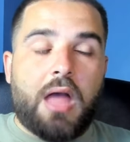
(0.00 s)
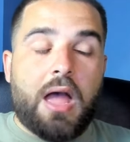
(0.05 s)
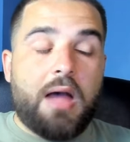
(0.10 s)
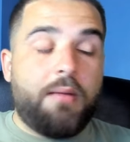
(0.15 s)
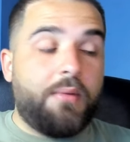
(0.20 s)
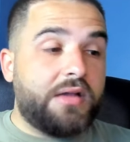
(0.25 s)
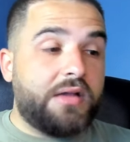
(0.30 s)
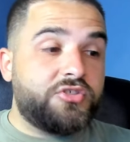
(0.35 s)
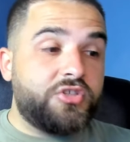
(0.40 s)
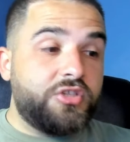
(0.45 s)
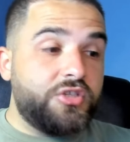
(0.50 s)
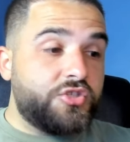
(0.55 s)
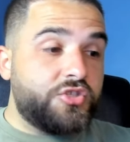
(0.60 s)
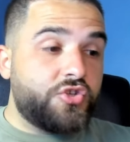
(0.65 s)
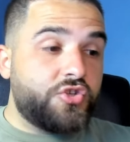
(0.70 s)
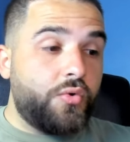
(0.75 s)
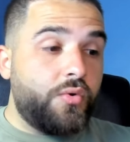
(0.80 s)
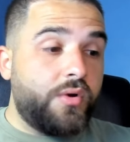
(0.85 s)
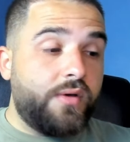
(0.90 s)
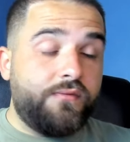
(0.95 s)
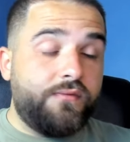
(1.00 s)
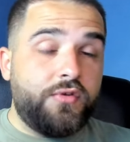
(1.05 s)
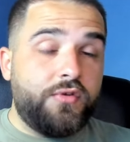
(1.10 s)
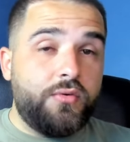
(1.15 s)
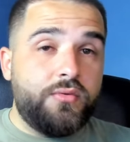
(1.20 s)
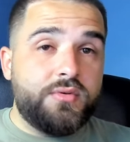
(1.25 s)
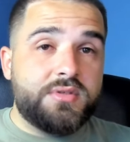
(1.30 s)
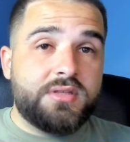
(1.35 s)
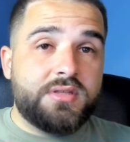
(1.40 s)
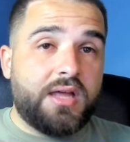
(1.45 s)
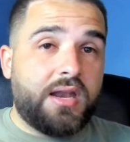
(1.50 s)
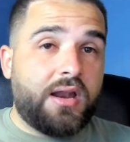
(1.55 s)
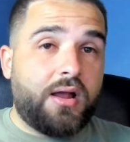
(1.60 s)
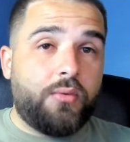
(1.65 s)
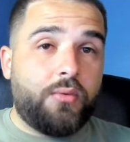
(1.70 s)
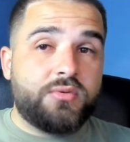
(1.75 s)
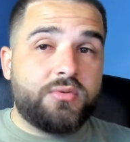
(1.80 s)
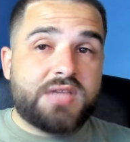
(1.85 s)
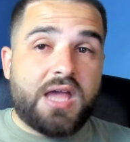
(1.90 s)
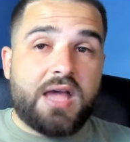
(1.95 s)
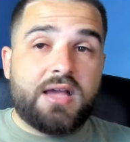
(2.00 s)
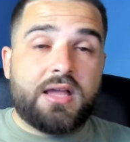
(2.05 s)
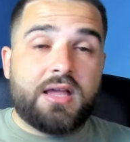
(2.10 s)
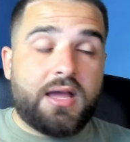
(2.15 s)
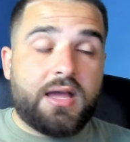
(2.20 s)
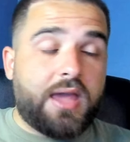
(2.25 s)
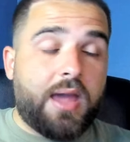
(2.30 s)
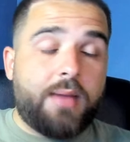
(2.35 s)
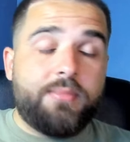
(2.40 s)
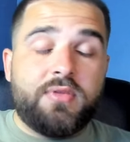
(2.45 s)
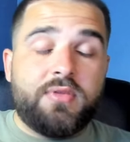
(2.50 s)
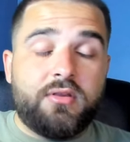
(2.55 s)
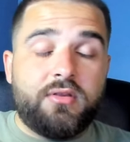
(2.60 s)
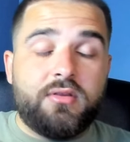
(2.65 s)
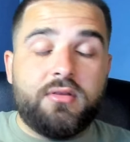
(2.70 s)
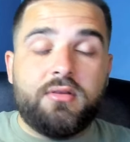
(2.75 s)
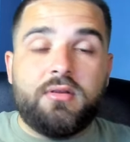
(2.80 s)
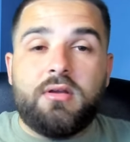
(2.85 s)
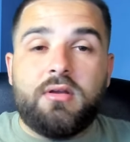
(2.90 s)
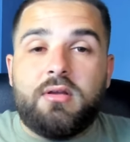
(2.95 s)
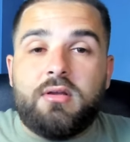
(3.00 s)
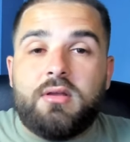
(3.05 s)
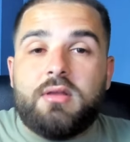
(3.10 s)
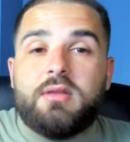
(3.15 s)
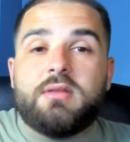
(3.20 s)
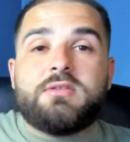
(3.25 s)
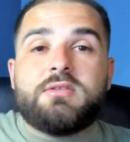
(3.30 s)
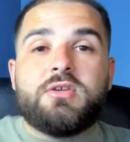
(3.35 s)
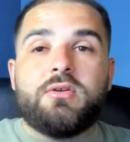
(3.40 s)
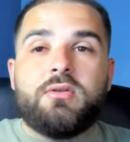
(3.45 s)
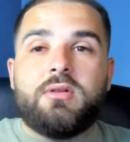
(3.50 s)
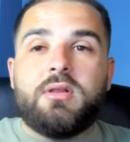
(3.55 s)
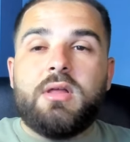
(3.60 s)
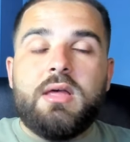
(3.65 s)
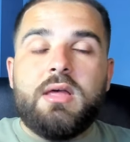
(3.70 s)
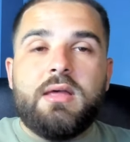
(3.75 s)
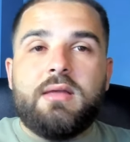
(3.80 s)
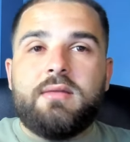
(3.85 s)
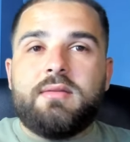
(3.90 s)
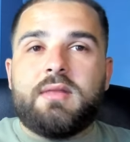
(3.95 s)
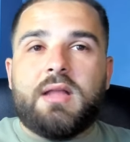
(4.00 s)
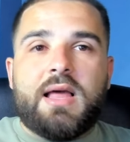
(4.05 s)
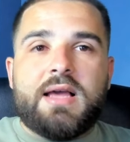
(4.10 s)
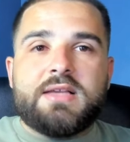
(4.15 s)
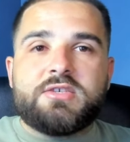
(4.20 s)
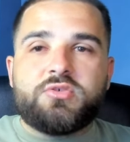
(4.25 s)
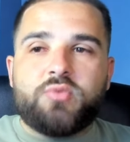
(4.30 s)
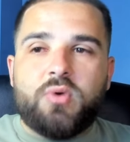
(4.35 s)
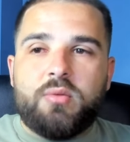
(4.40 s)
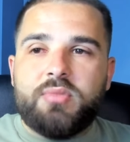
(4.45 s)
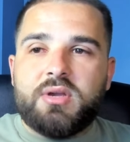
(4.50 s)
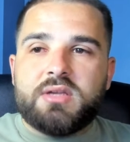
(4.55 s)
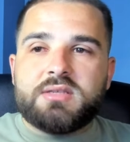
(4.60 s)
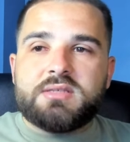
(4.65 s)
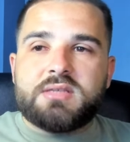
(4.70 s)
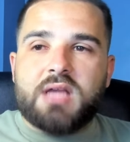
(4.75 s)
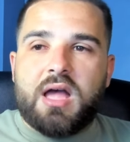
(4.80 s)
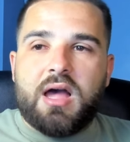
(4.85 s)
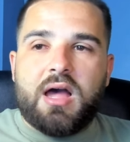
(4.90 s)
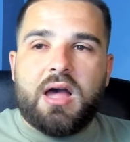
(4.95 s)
I'm actually so confused that I kept it until the last one, because